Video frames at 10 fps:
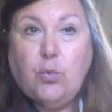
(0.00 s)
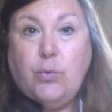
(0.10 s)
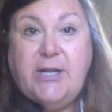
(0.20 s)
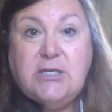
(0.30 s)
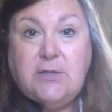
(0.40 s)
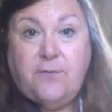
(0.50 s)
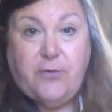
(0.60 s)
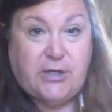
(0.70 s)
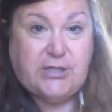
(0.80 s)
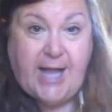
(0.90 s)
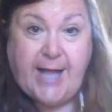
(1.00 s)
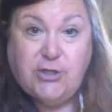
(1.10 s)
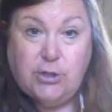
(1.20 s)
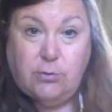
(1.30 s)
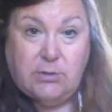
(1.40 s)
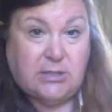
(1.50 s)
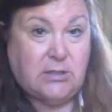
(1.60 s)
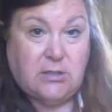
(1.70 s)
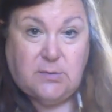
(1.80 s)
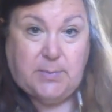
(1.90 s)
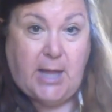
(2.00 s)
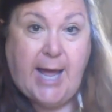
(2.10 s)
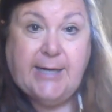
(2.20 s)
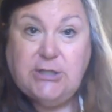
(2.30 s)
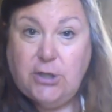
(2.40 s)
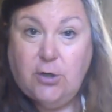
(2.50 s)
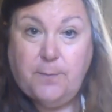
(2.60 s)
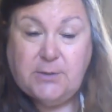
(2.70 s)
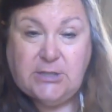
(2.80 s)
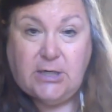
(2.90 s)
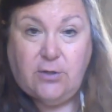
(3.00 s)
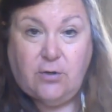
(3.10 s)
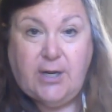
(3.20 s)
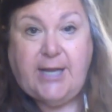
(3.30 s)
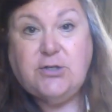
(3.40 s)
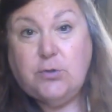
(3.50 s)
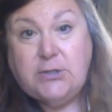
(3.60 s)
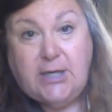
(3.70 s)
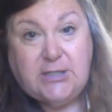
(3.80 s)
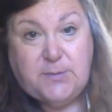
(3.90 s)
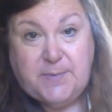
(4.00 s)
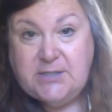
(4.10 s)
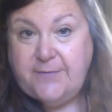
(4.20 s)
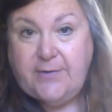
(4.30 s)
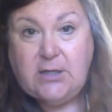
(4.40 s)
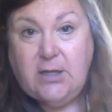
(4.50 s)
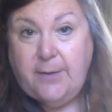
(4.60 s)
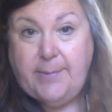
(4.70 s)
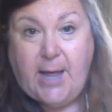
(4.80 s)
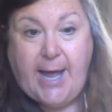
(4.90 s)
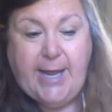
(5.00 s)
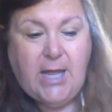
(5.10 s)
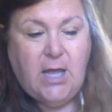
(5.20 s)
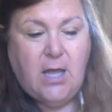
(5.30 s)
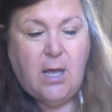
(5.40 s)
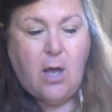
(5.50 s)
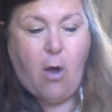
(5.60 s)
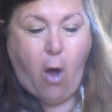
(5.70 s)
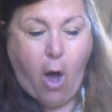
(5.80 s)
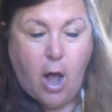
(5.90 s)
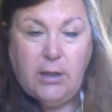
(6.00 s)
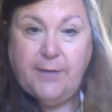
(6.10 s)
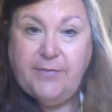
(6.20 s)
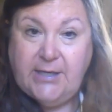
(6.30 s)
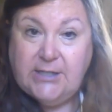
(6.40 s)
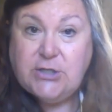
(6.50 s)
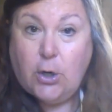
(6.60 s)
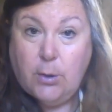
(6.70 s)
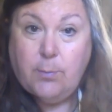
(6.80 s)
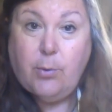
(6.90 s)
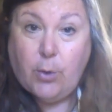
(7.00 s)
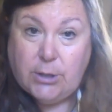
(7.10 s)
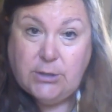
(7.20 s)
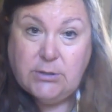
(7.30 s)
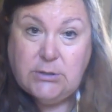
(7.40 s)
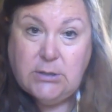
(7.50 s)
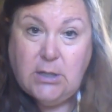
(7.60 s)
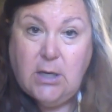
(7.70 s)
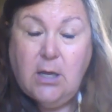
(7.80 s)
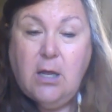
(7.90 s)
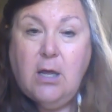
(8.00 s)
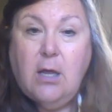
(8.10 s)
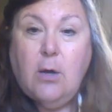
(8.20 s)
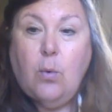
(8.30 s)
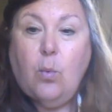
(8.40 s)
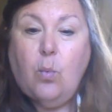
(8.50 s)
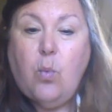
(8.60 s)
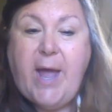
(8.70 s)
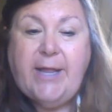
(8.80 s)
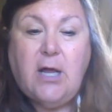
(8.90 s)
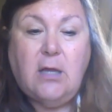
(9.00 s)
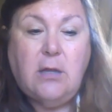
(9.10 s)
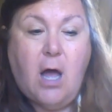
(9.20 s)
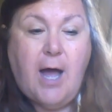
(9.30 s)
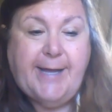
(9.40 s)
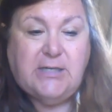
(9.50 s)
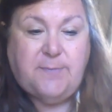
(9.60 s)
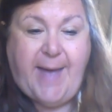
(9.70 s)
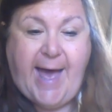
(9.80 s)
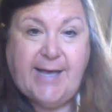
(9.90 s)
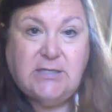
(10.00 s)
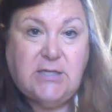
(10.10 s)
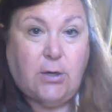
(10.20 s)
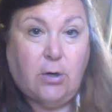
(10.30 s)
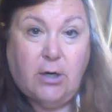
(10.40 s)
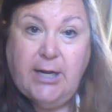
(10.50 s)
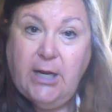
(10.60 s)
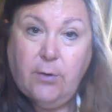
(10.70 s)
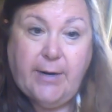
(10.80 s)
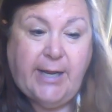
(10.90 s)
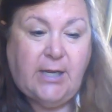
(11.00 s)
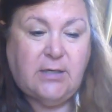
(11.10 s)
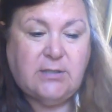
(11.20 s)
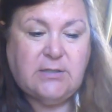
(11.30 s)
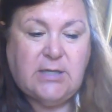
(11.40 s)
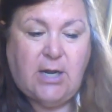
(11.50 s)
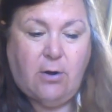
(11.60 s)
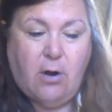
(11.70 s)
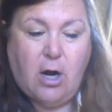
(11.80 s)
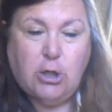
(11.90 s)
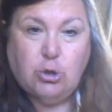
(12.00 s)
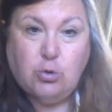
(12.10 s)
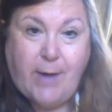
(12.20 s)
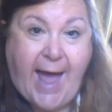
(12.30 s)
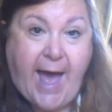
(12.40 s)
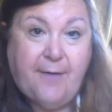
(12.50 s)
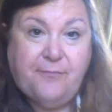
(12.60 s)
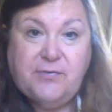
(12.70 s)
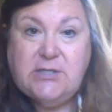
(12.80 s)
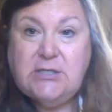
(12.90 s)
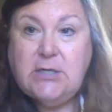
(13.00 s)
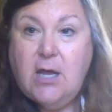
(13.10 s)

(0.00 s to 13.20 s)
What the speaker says: reason for the statute doesn't apply to your particular case or does specifically apply, all of these are important. When a law is passed, there are hearings, there are drafts,